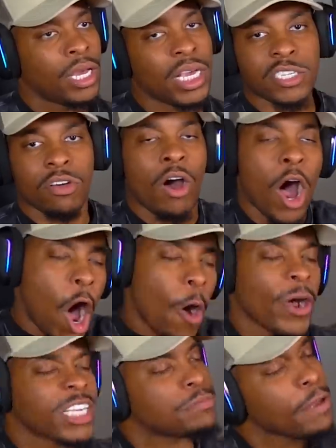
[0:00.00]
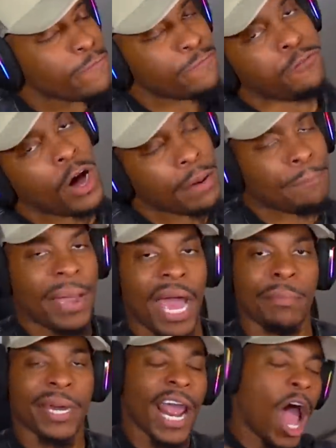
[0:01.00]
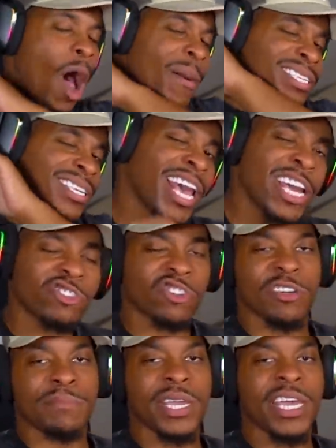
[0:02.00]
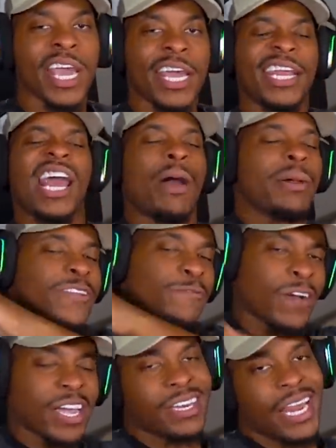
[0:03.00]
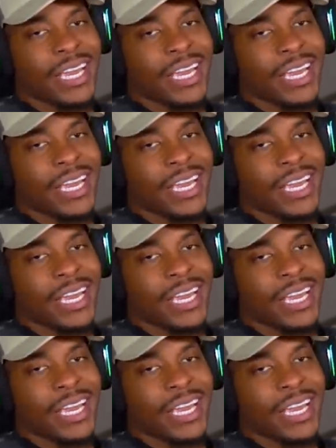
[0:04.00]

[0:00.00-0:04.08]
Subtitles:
It's going to always be fuck Bama. They always injuring me. They always fucking their